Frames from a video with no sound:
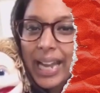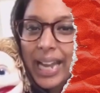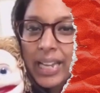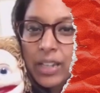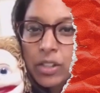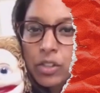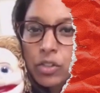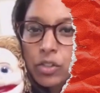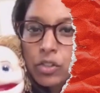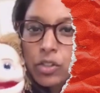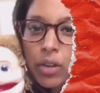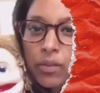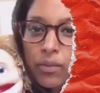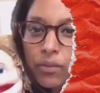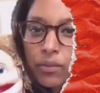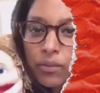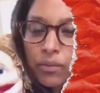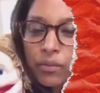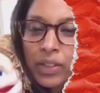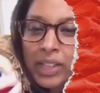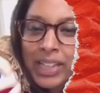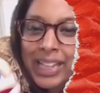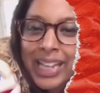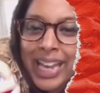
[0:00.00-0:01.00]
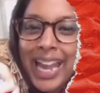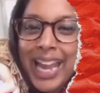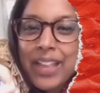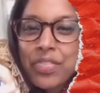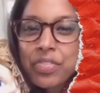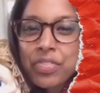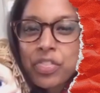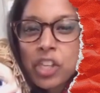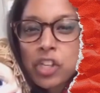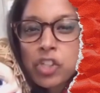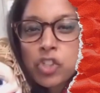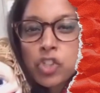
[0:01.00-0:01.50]
And don't
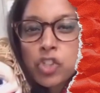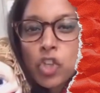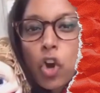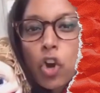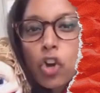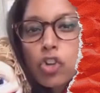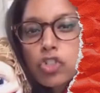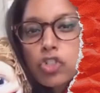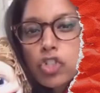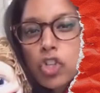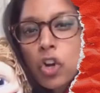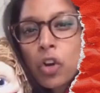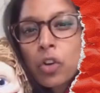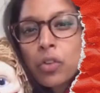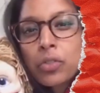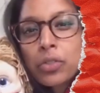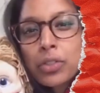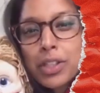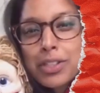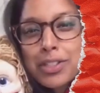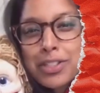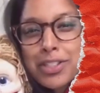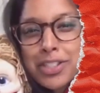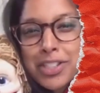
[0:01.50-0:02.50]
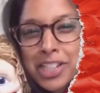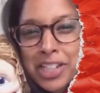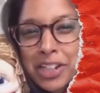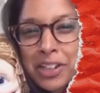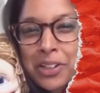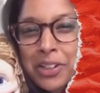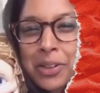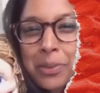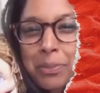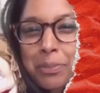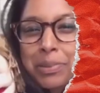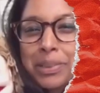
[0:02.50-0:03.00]
forget the dot on the
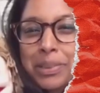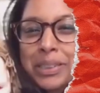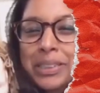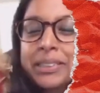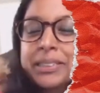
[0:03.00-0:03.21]
top.